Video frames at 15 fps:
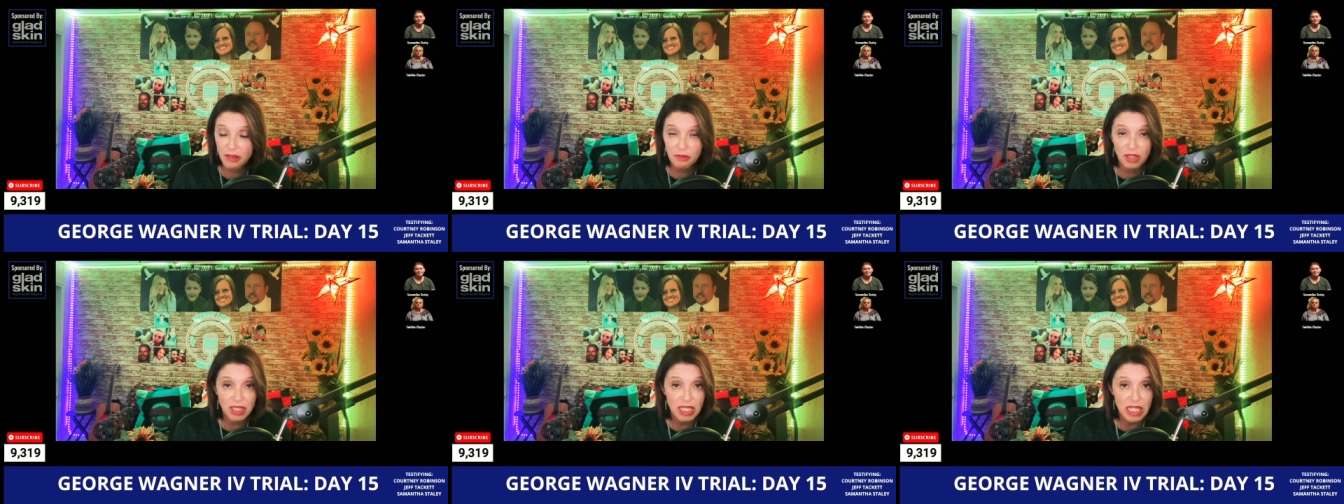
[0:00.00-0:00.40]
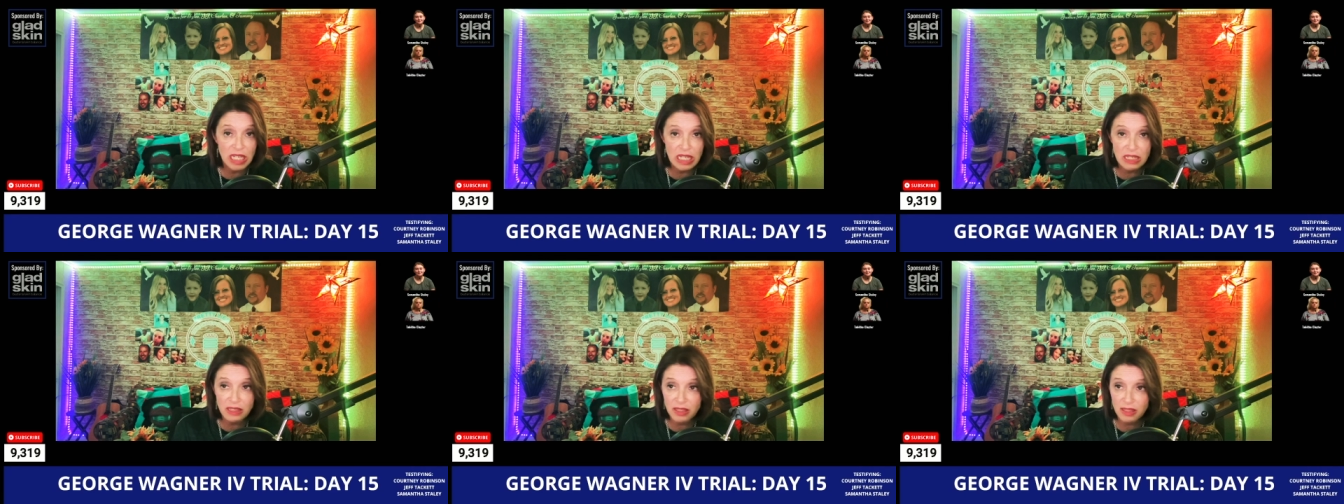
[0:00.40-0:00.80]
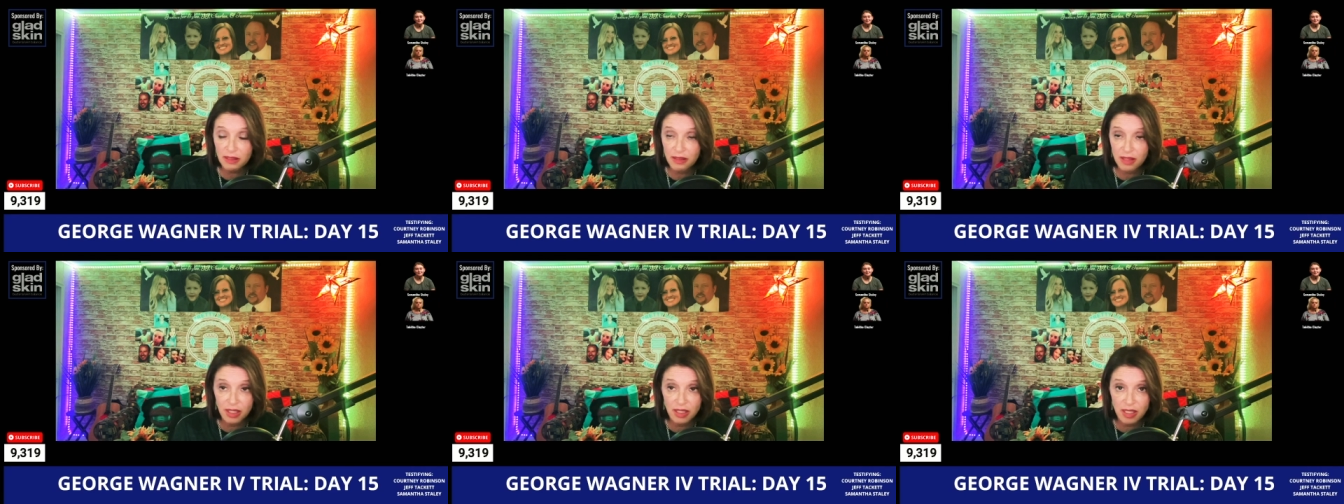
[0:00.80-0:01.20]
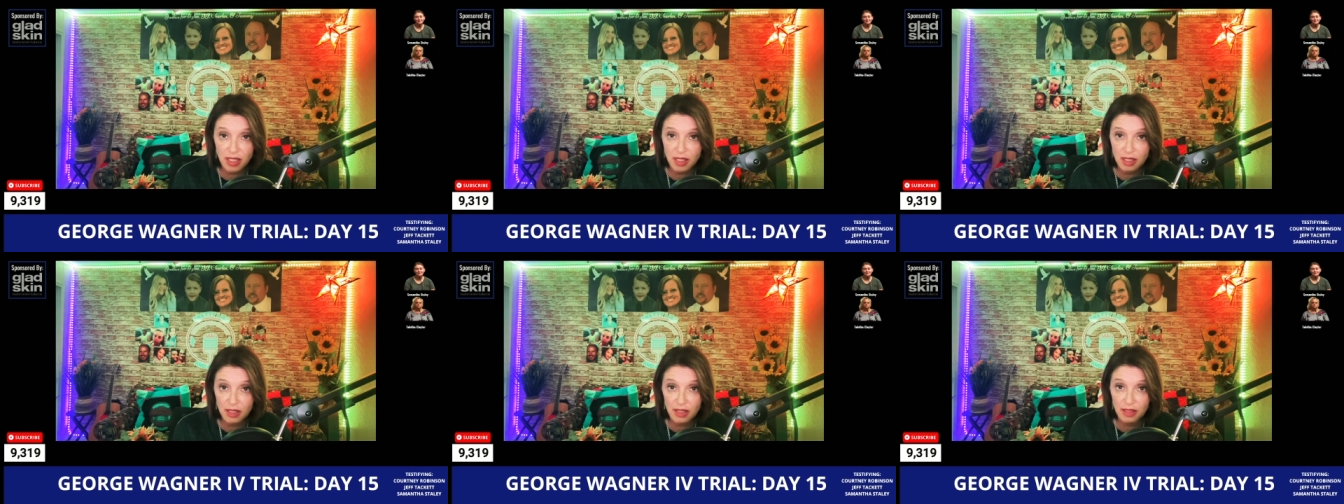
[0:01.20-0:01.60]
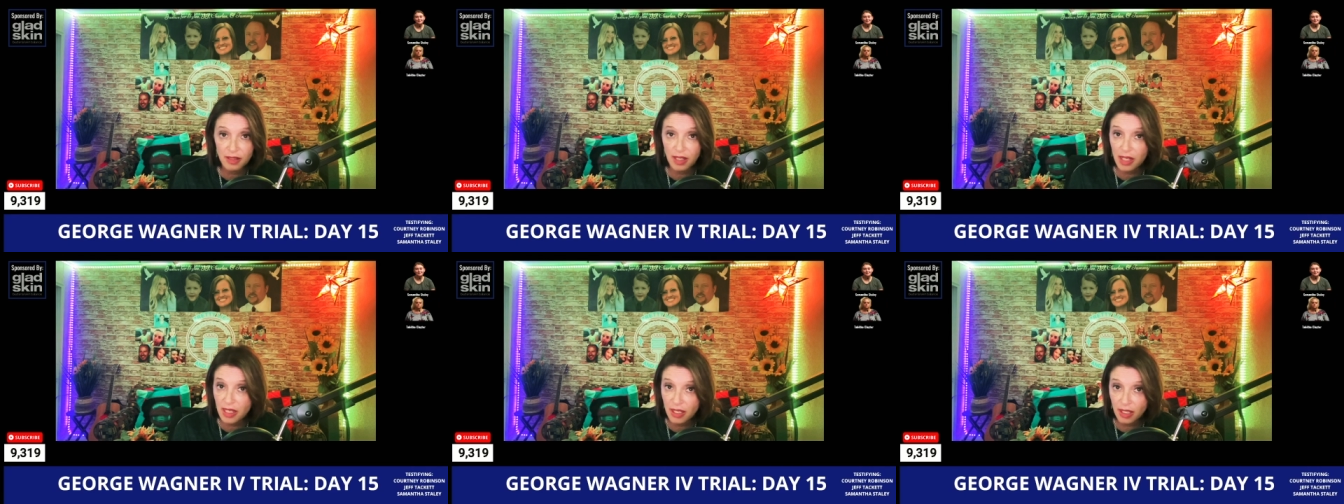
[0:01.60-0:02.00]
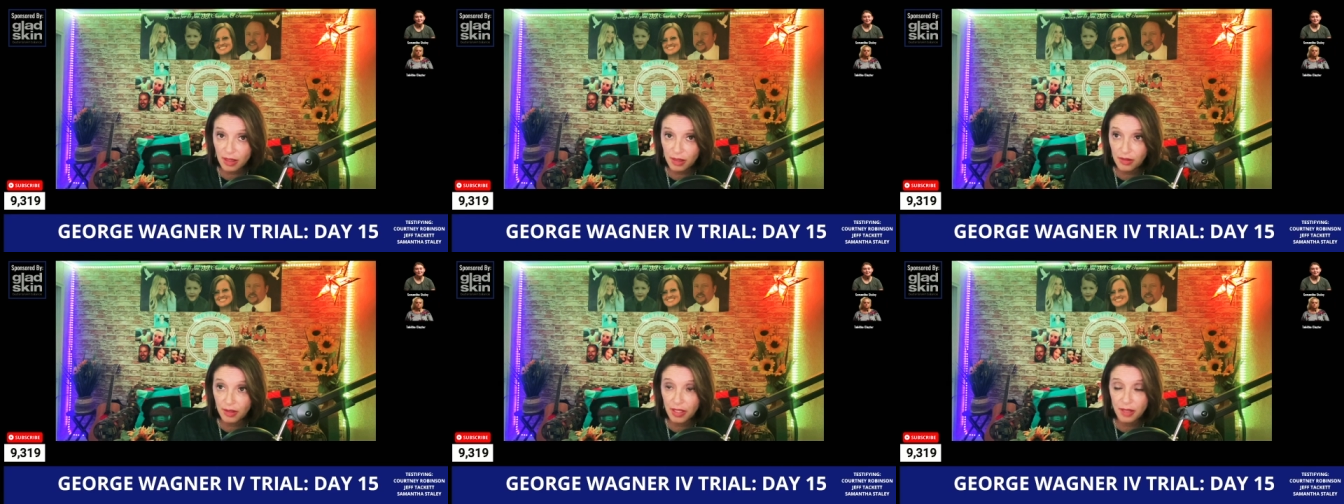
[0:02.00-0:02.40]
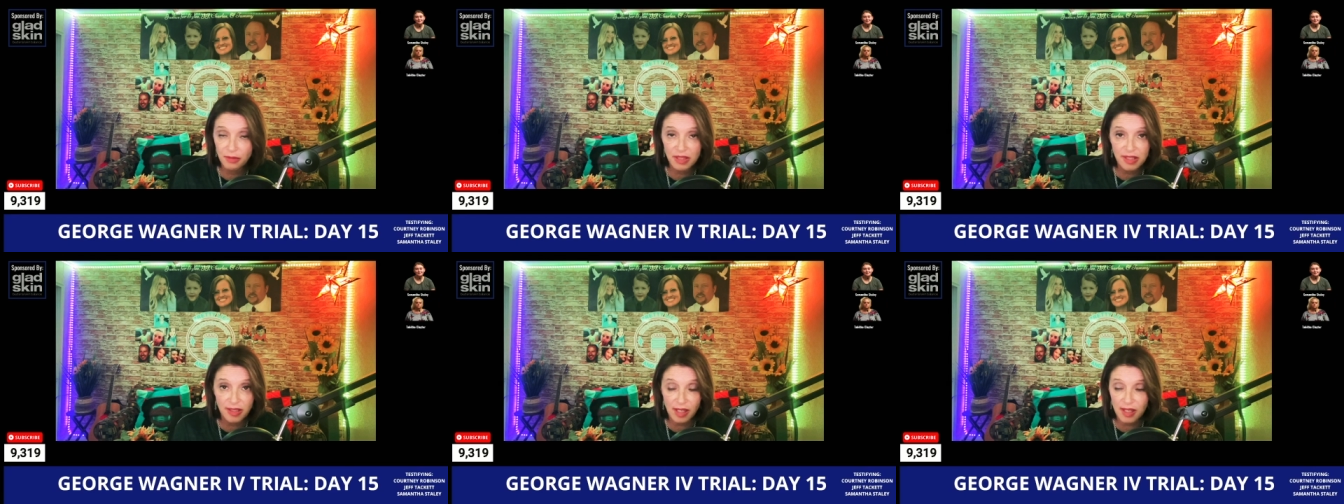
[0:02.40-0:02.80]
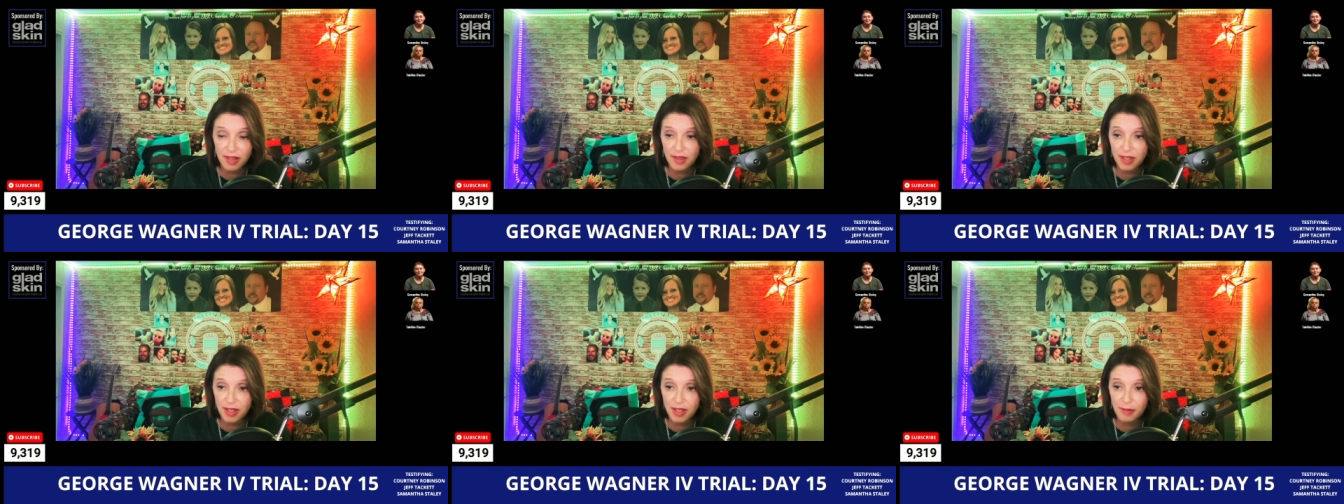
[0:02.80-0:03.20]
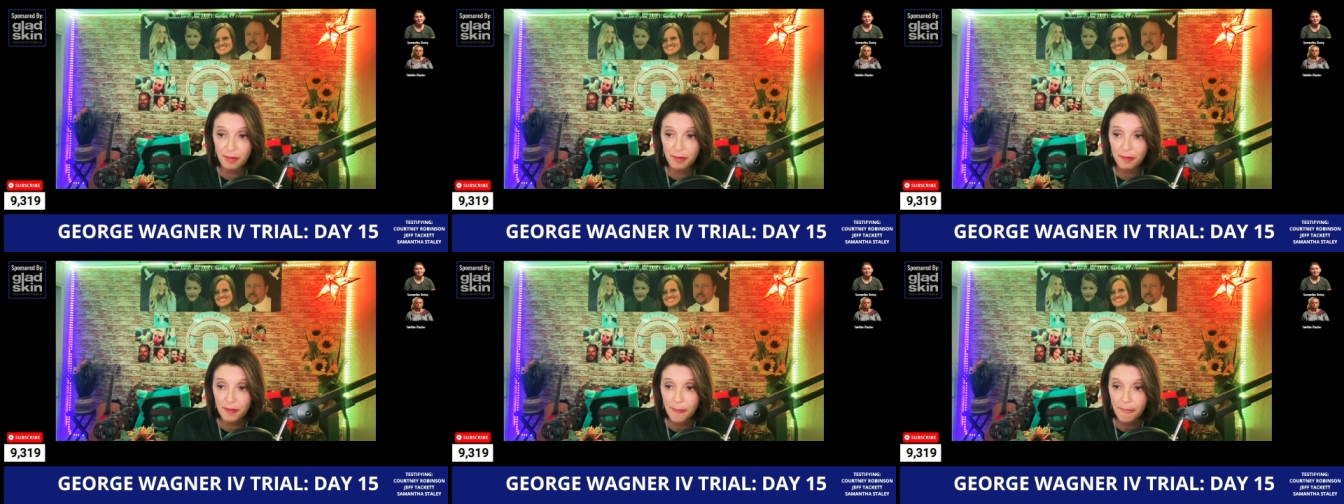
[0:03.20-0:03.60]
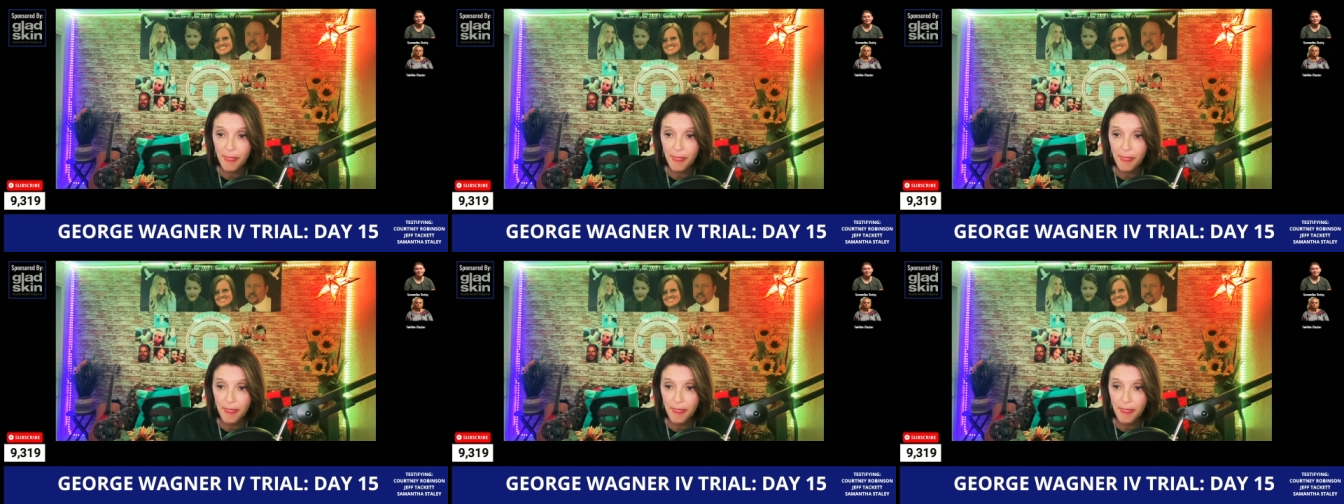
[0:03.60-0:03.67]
would eat the deer that he killed, he would skin them